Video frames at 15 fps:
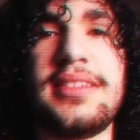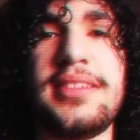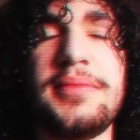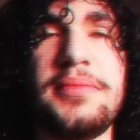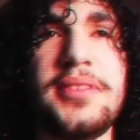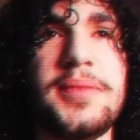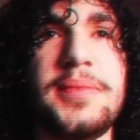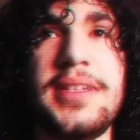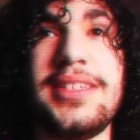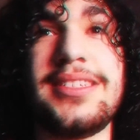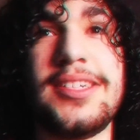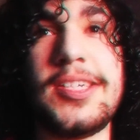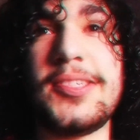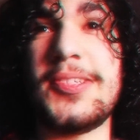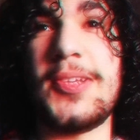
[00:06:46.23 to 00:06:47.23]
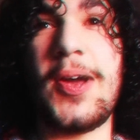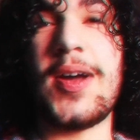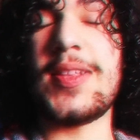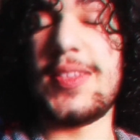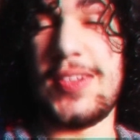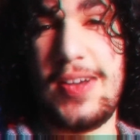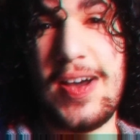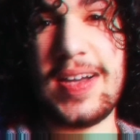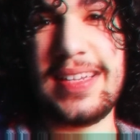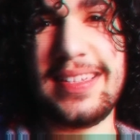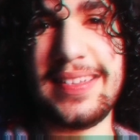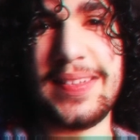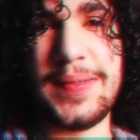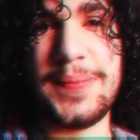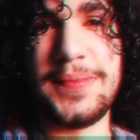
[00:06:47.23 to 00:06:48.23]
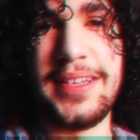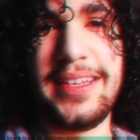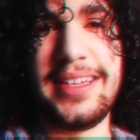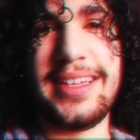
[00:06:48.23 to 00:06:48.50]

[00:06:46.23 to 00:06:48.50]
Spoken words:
simply be to just not talk to them